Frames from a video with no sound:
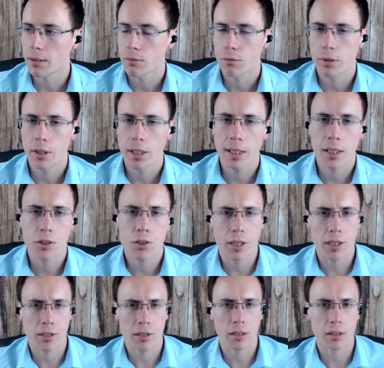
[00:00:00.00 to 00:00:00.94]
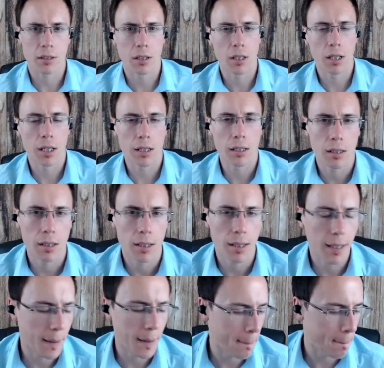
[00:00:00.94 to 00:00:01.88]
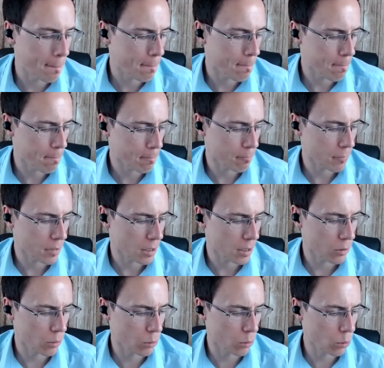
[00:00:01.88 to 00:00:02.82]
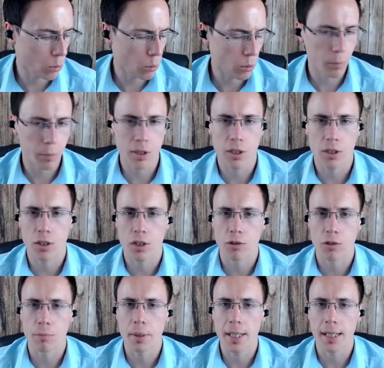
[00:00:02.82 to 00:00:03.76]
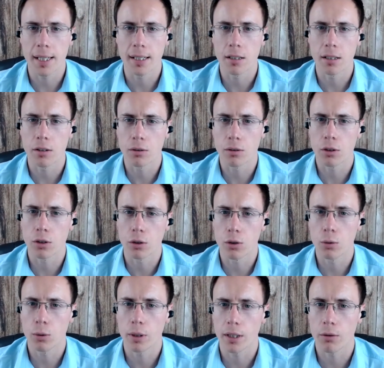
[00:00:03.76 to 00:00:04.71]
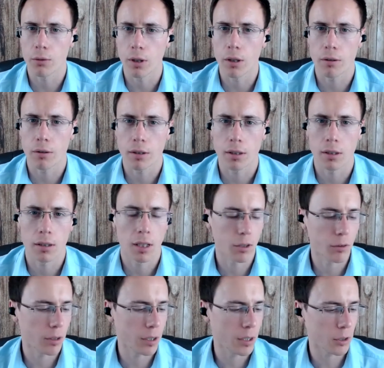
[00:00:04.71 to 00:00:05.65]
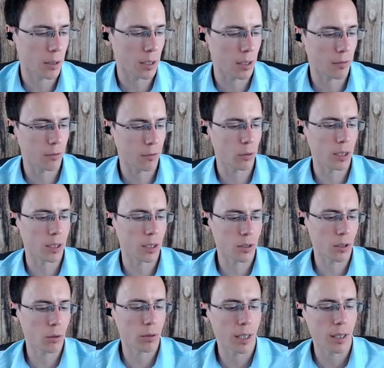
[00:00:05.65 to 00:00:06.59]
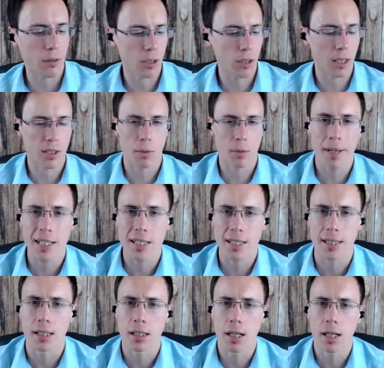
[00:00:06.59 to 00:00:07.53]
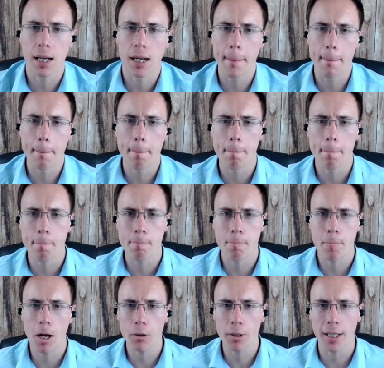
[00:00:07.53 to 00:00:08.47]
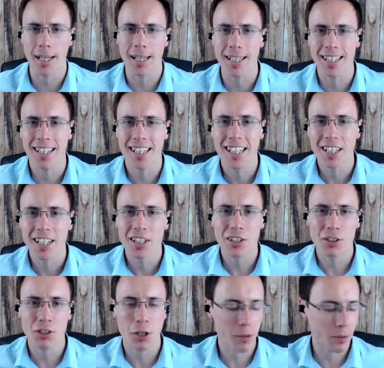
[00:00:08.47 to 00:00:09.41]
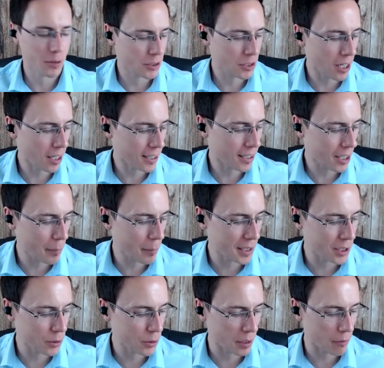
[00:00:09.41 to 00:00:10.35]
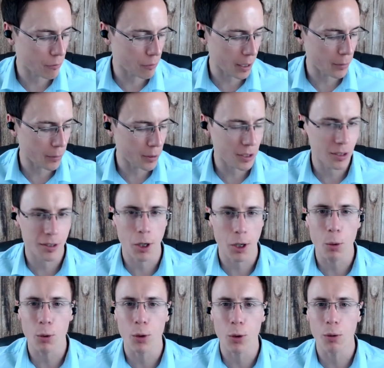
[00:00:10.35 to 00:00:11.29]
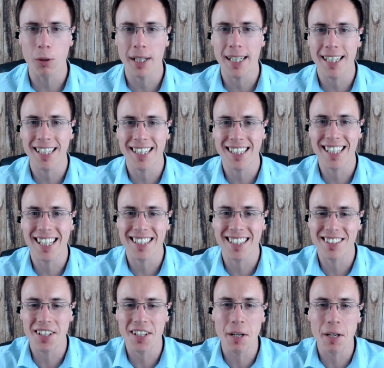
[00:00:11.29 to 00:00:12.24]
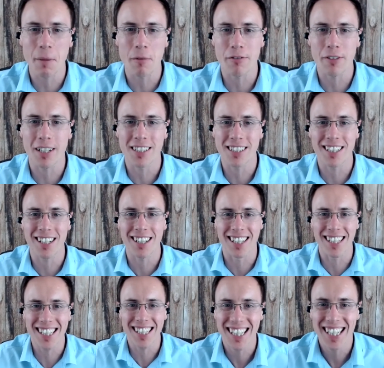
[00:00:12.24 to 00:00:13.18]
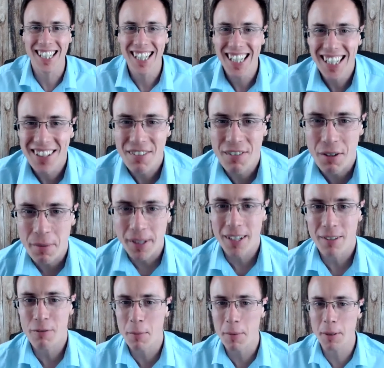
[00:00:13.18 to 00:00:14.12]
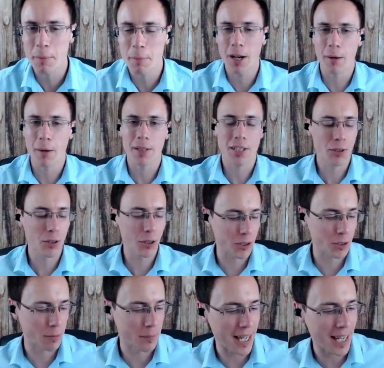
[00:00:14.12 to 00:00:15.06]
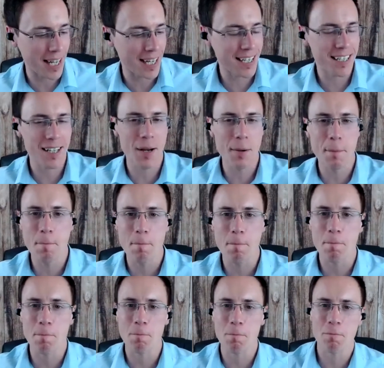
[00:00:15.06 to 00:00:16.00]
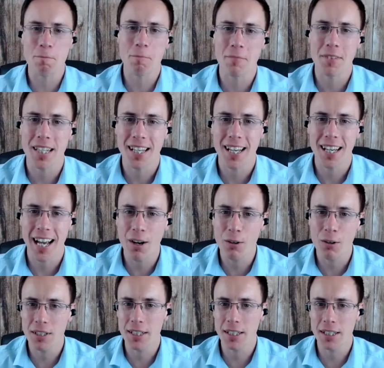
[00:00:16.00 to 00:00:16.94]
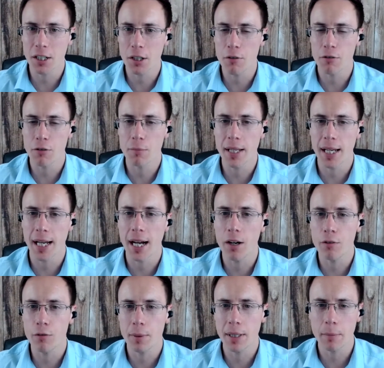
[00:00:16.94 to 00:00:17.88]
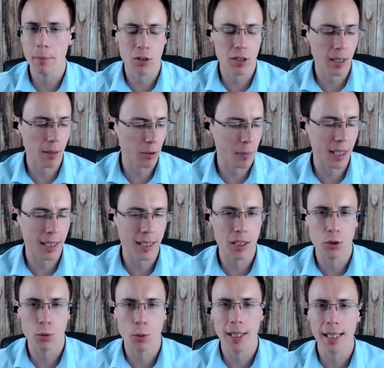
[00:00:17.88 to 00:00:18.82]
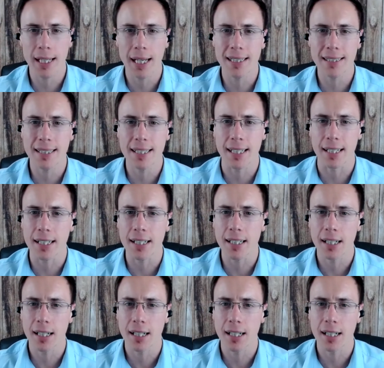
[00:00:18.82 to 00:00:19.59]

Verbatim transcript: Really interesting to learn um, all, all, the positions you've been in and your, your quick growth, and, and you're only 24 years old now, so that's amazing. Um, Okay, so starting a company in 24 hours, cold calling, get signing up your first client from a, from an apartment. That's awesome. And um, how did it go from there? How have you been able? So that was back in 2018.